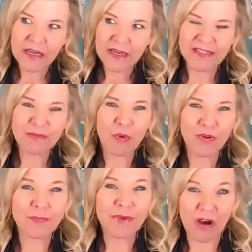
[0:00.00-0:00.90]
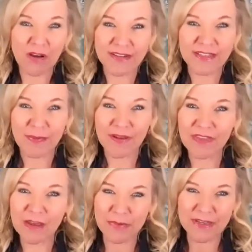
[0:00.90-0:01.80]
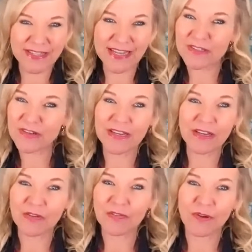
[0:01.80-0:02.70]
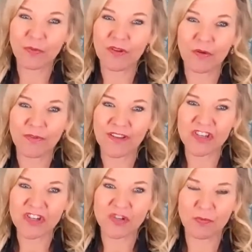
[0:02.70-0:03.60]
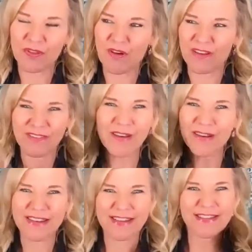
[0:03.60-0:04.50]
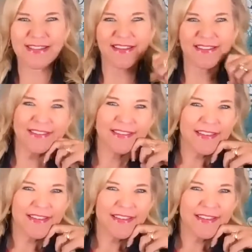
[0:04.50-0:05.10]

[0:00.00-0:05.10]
it's important to be honest about that, because that's going to interfere with our relationship with God, not on his end.